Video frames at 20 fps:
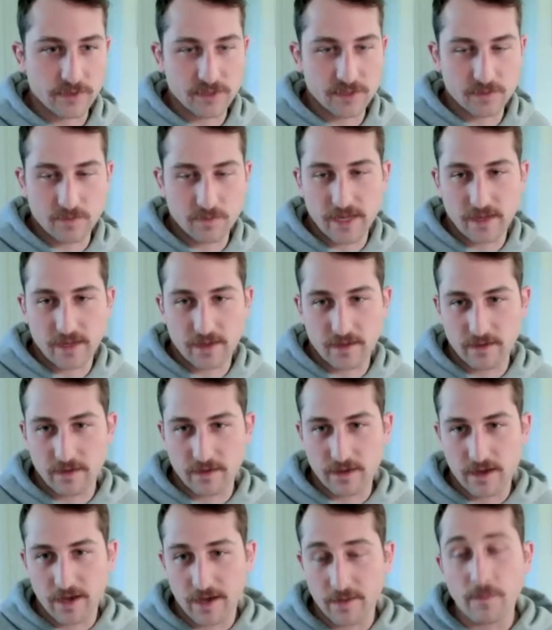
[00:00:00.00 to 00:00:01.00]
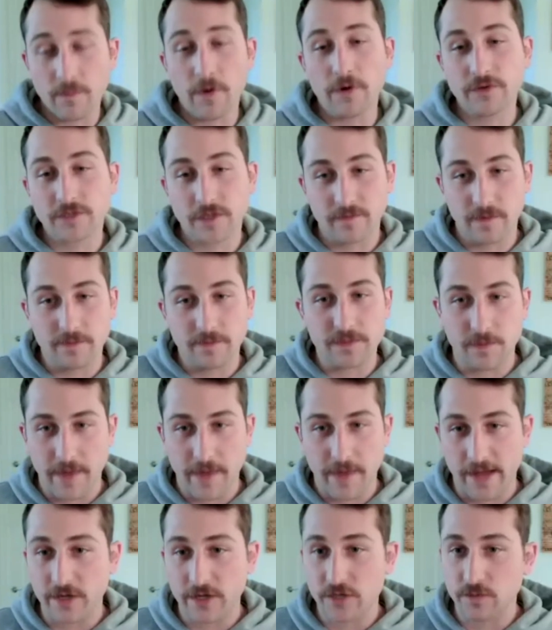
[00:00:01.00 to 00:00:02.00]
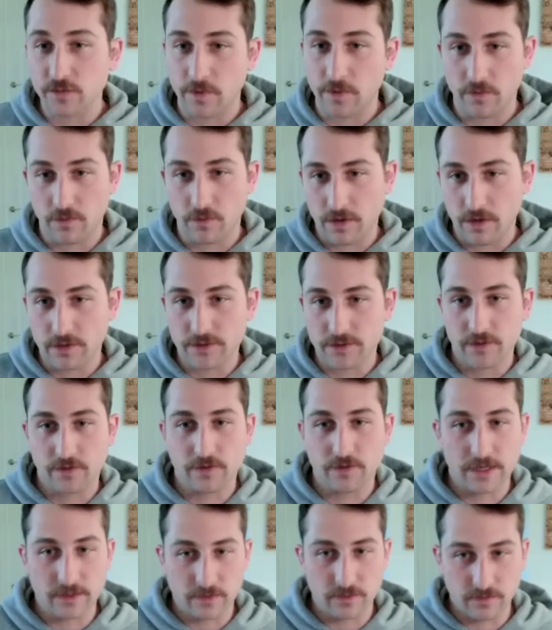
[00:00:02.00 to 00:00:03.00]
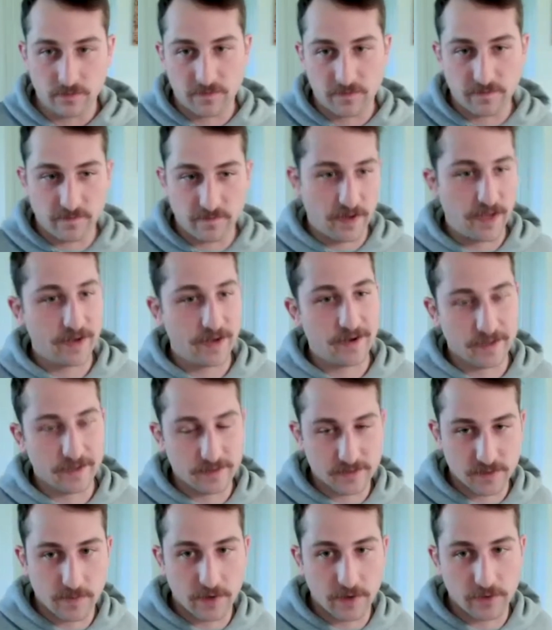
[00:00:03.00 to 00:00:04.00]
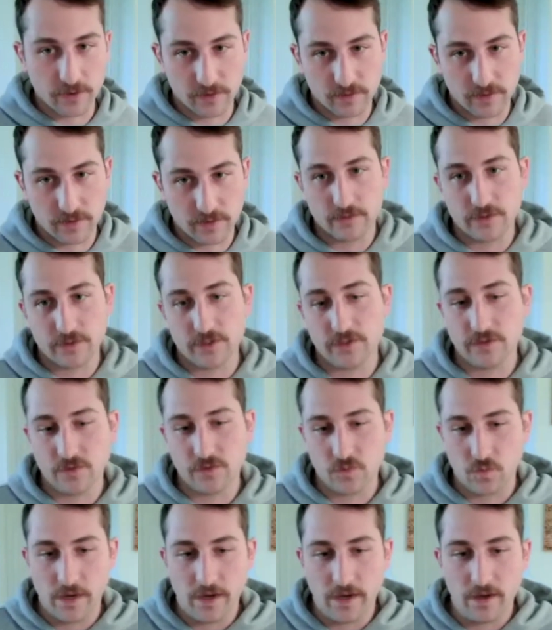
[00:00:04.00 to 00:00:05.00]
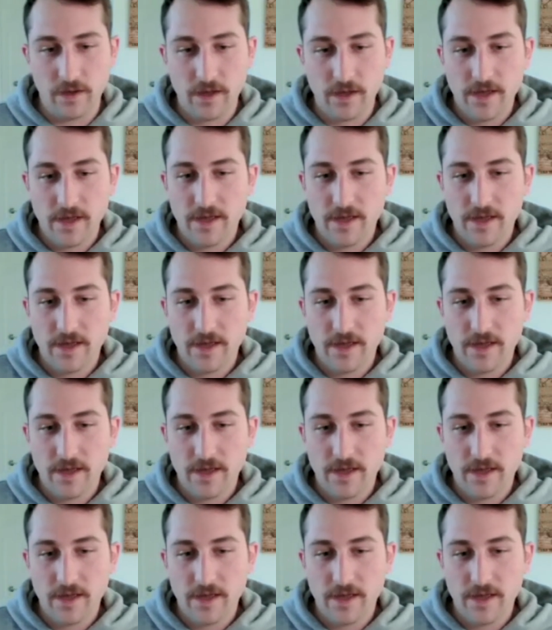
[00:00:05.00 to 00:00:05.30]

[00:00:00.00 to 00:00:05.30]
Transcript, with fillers: speak uh, most of them Spanish, but we're also like finding some other languages as well.